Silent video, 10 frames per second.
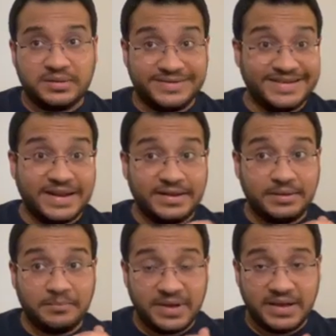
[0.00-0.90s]
the dental
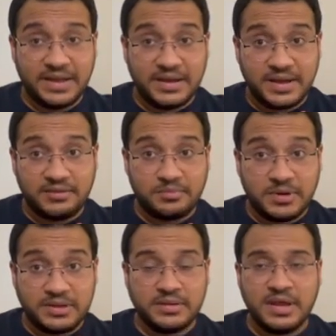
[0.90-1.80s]
mannequin, takes
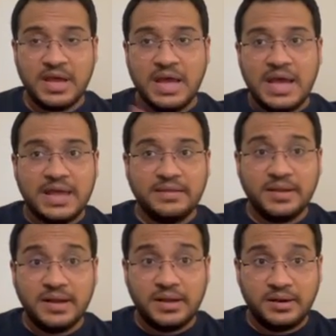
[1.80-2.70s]
place. In the
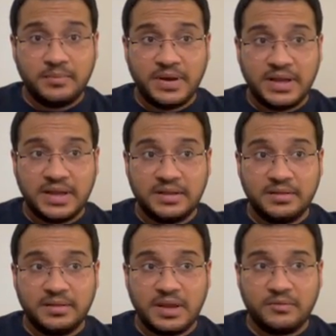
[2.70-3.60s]
dental
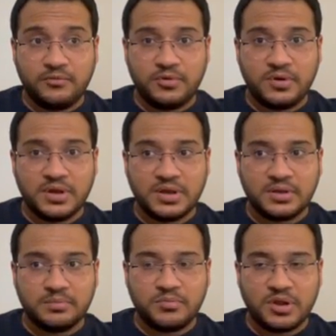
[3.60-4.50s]
mannequin, they would
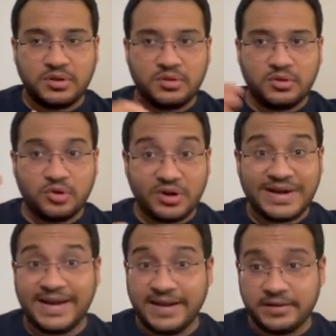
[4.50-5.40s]
judge your
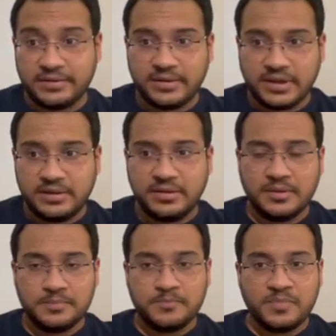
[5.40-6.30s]
clinical skills
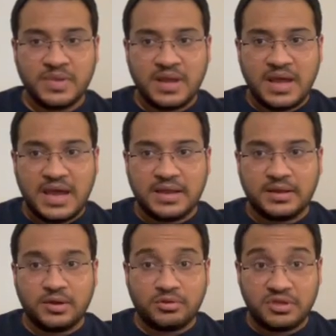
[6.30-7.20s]
and
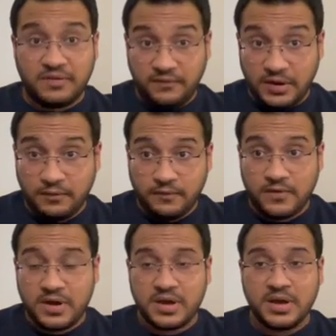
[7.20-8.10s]
your safety of
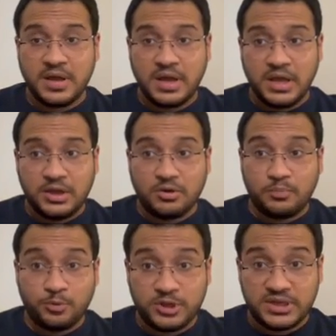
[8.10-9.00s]
work, your
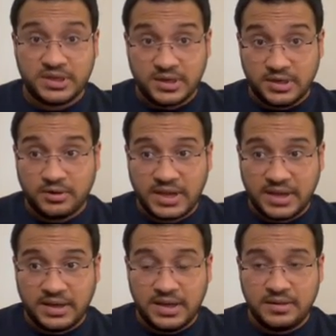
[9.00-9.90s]
position and your
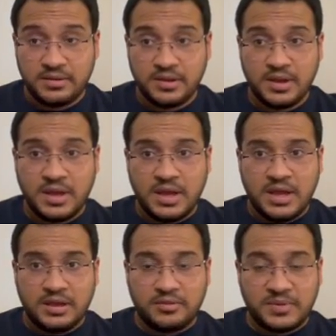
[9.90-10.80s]
techniques,
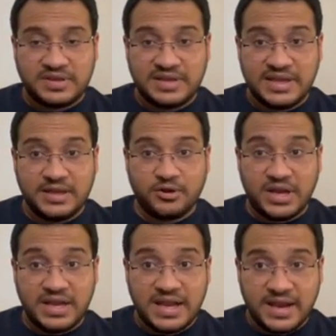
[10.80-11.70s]
especially your
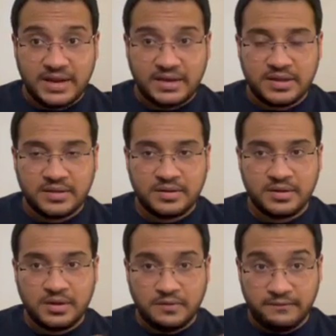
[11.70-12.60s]
indirect
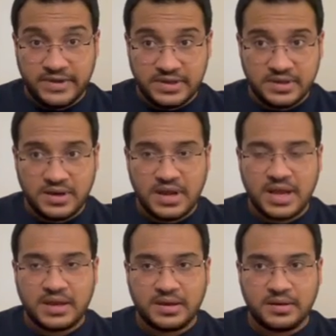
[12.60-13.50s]
vision,
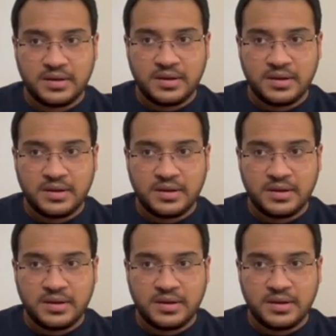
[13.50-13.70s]
and